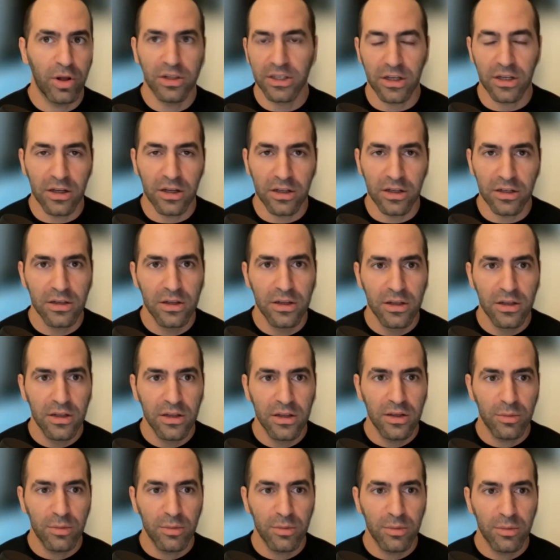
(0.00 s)
Polygon,
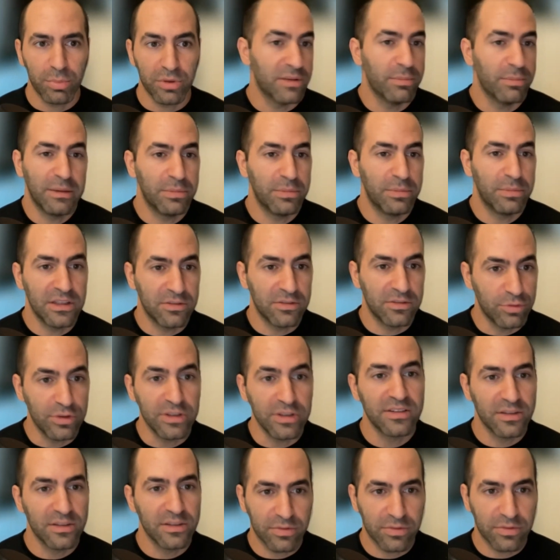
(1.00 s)
but there may be a
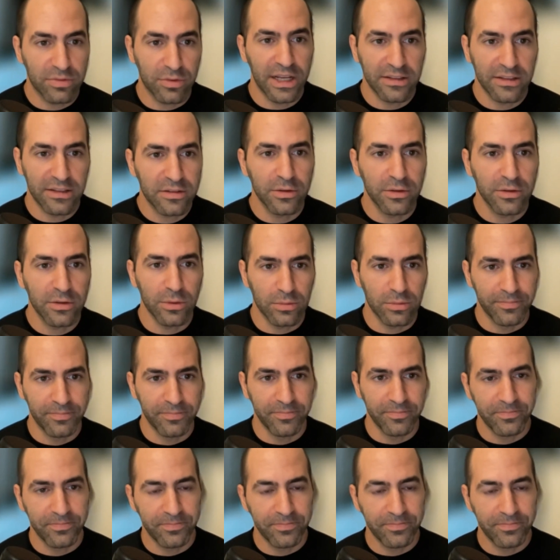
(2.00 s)
reason for that too.